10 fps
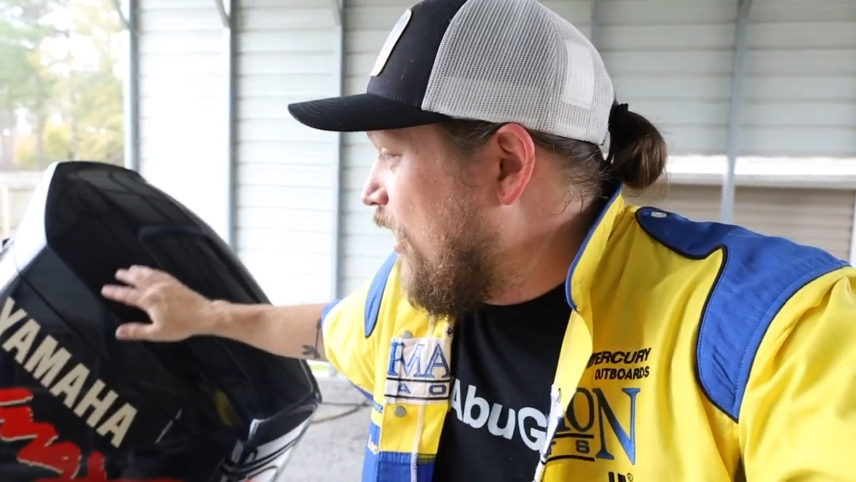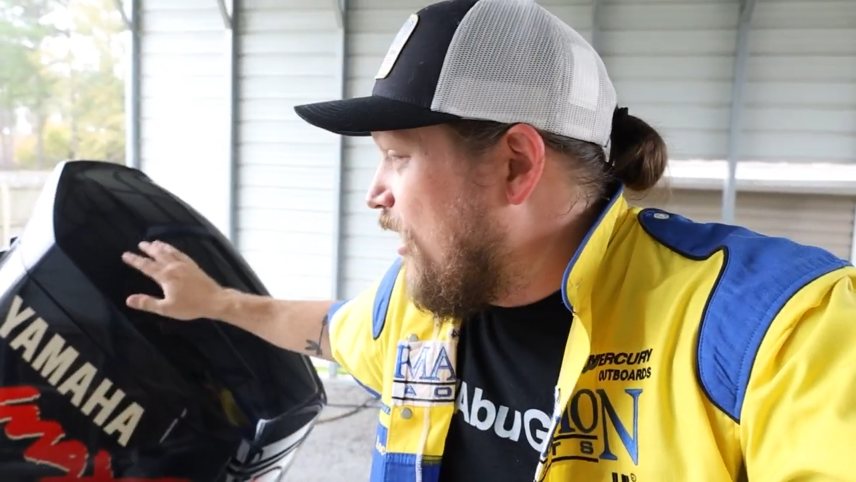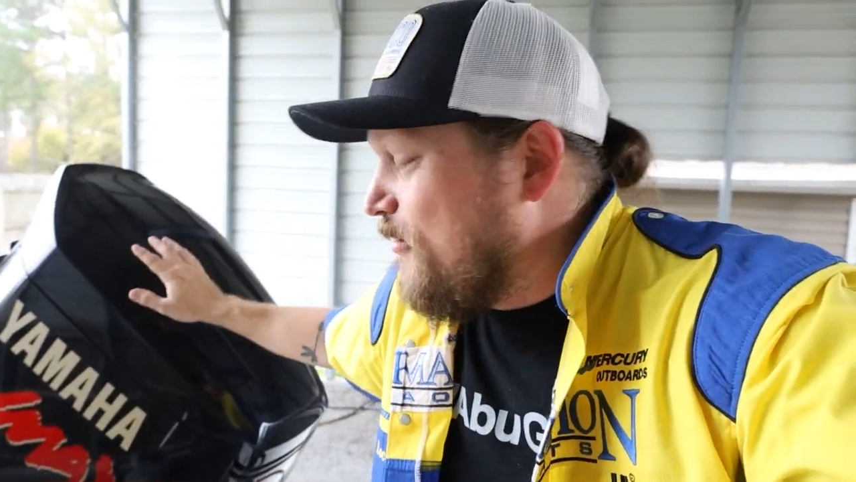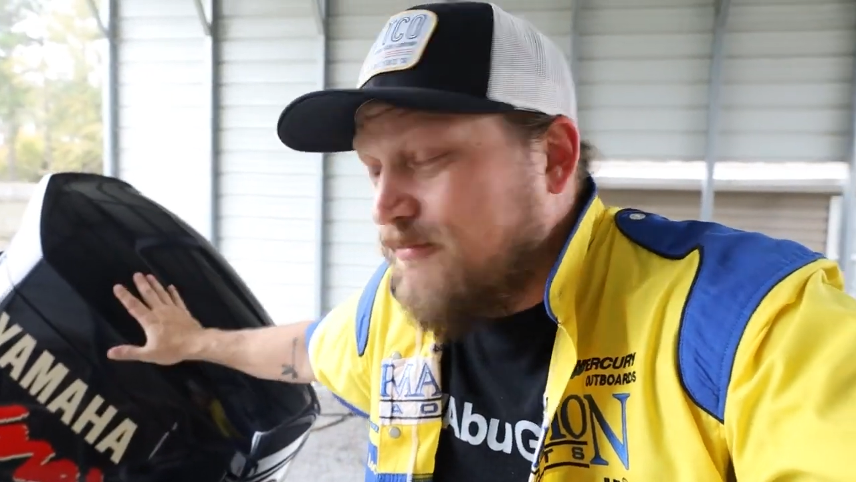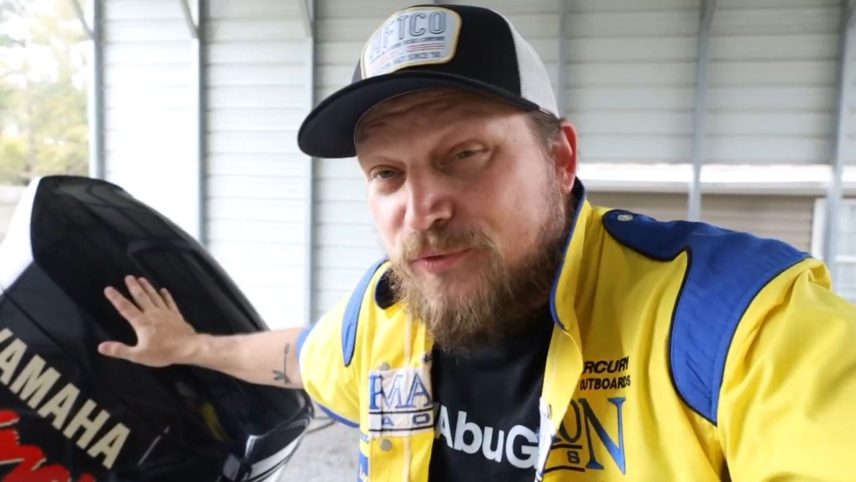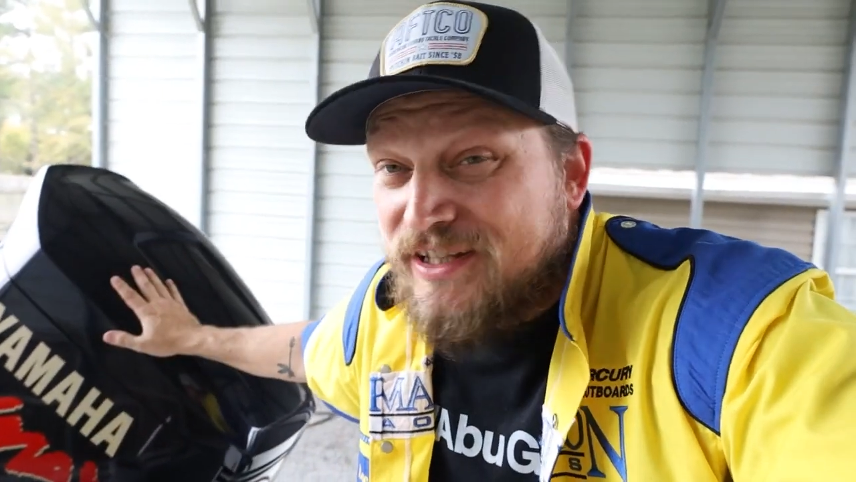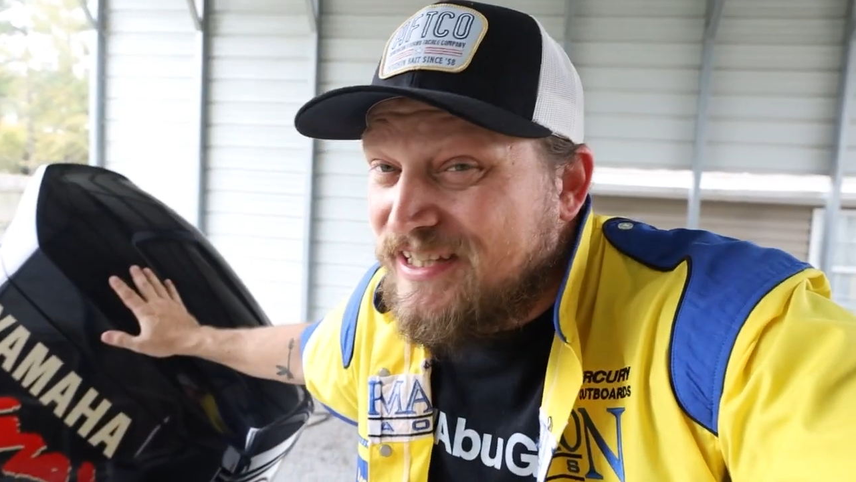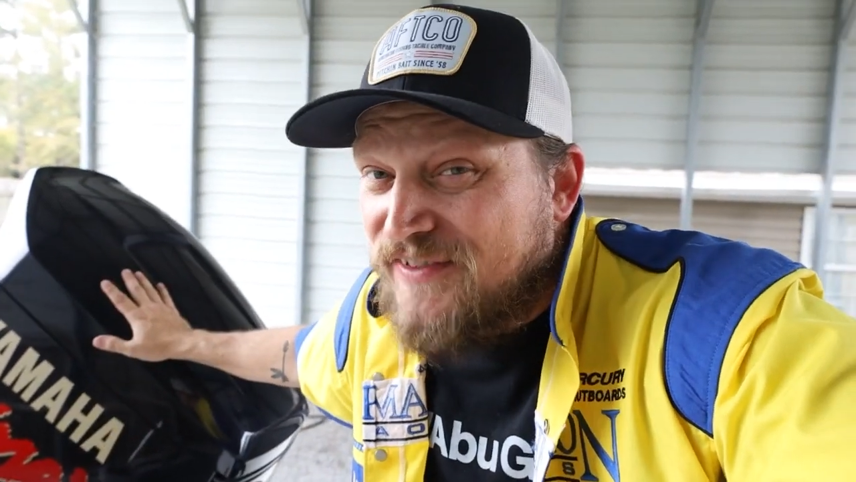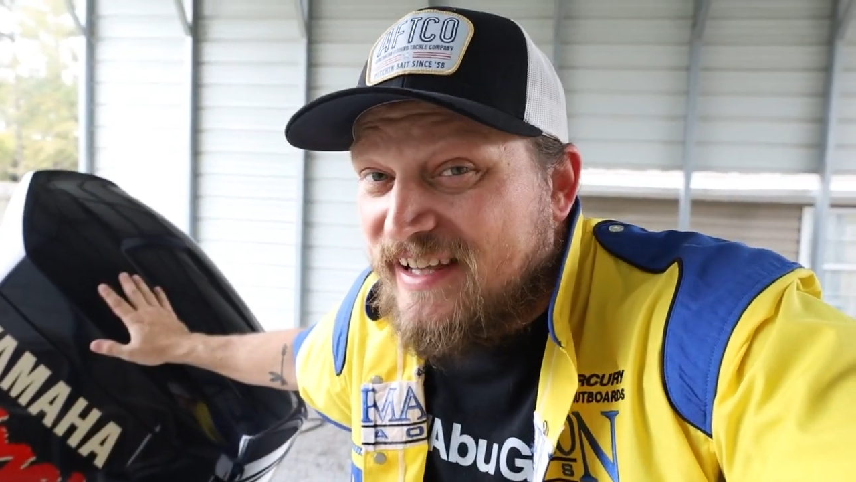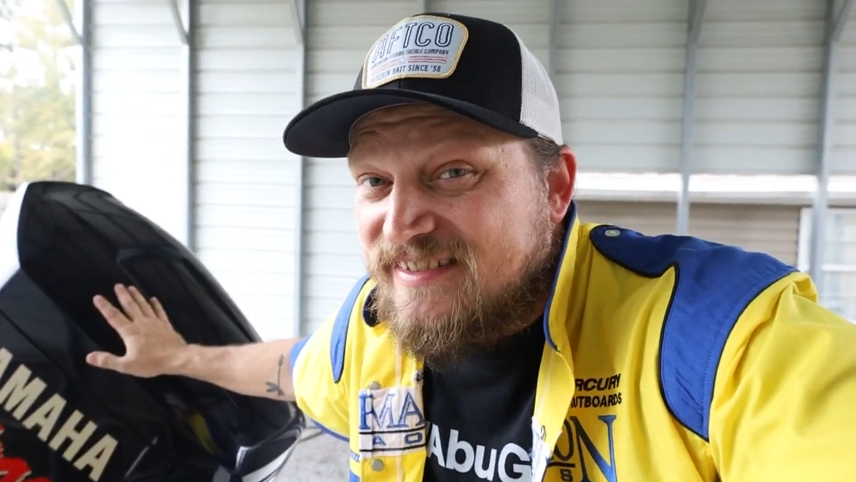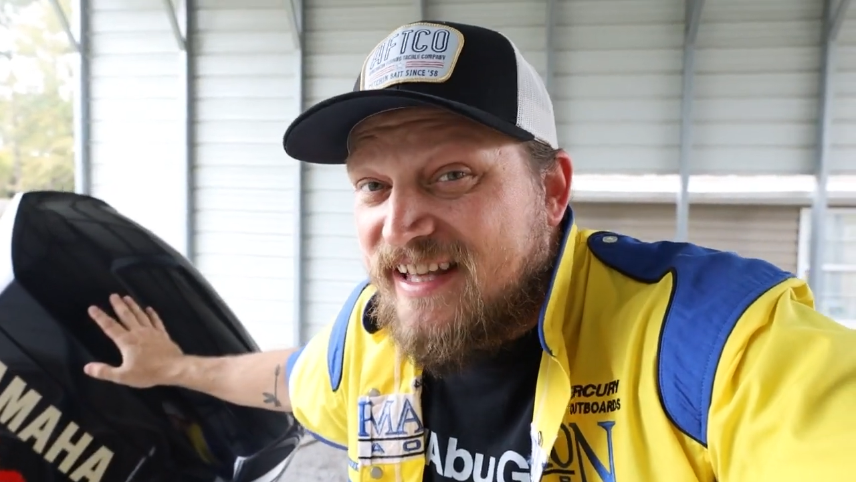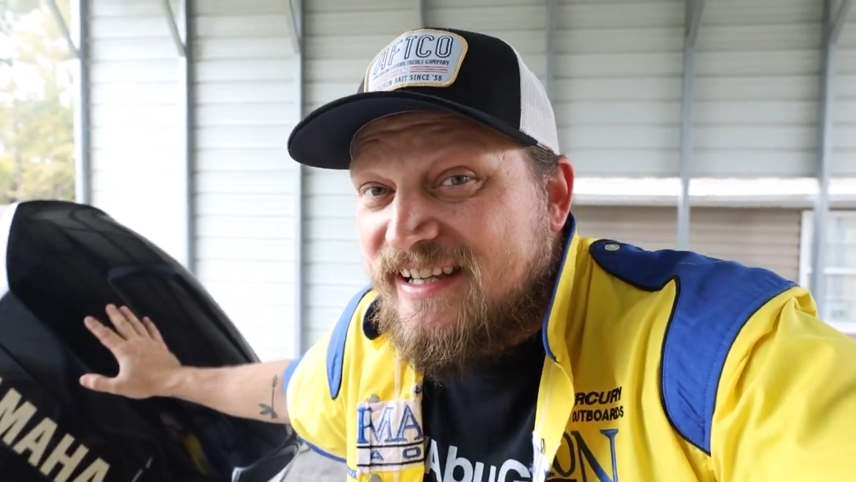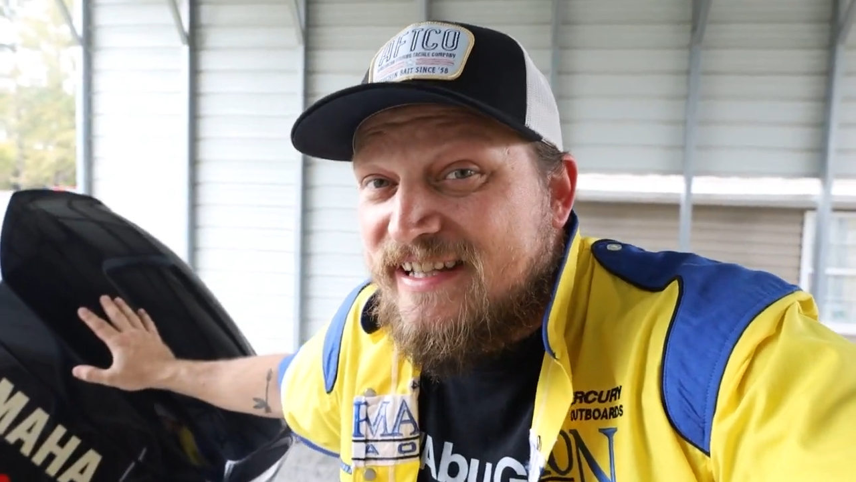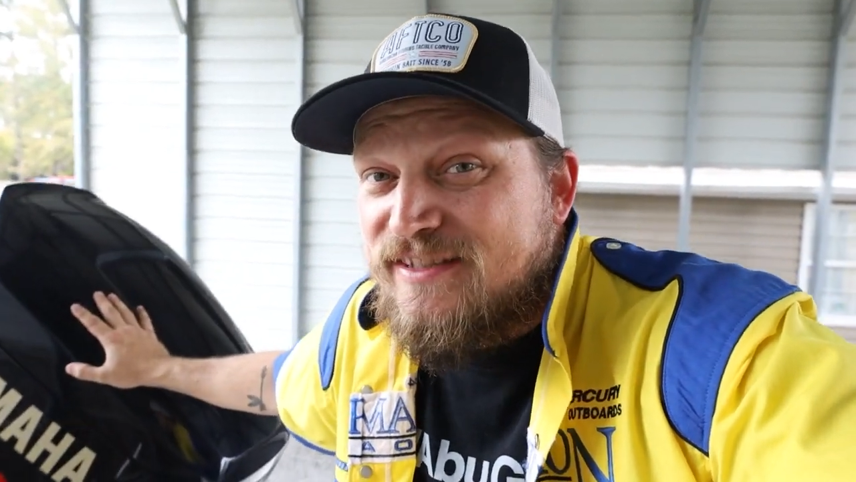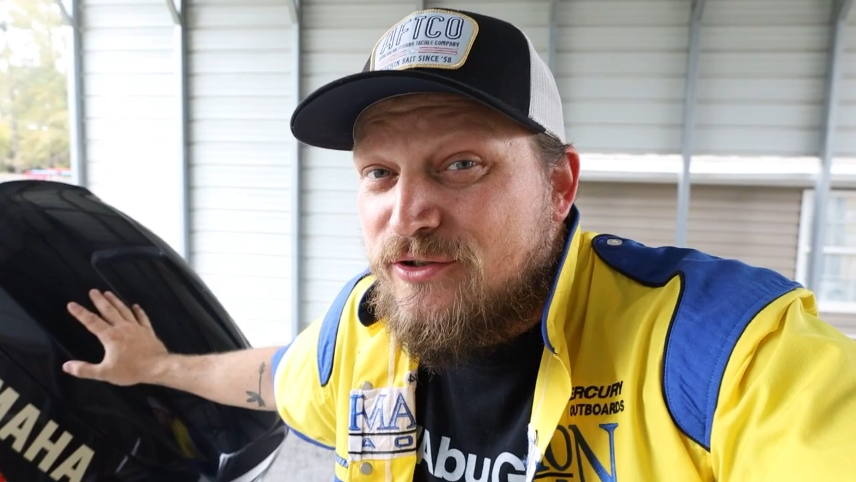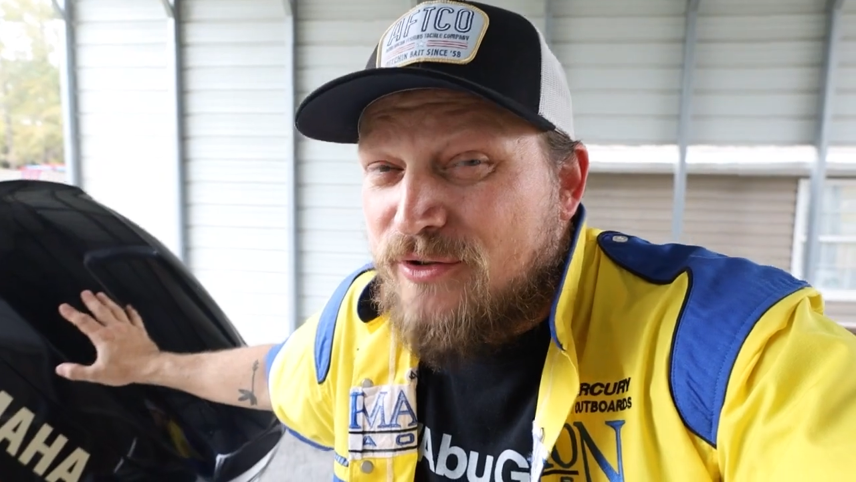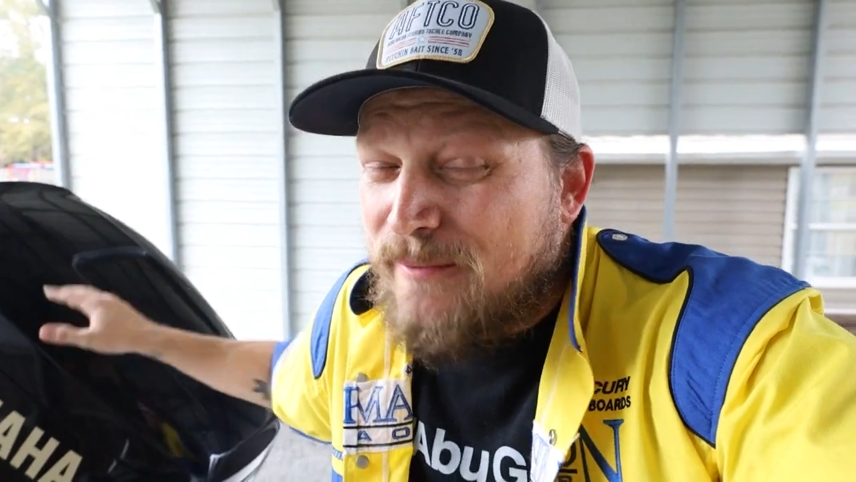um, really as fast as I need to.